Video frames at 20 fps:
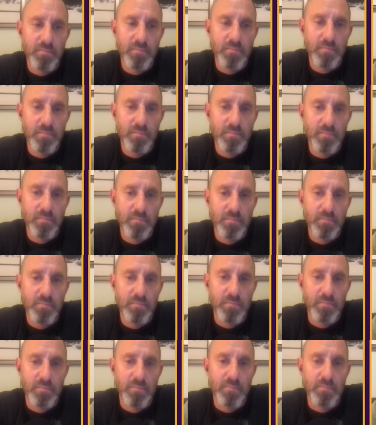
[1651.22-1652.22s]

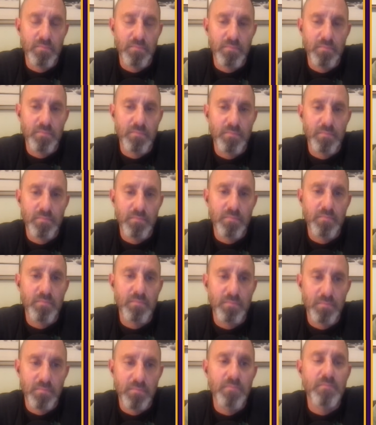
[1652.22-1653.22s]

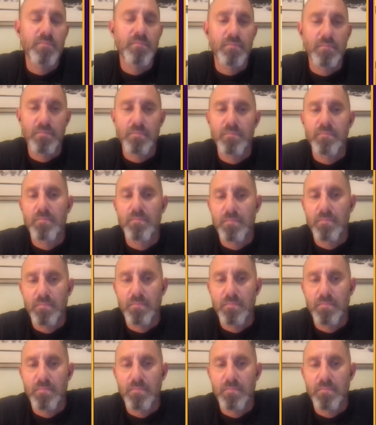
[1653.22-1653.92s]
The person shown says nothing.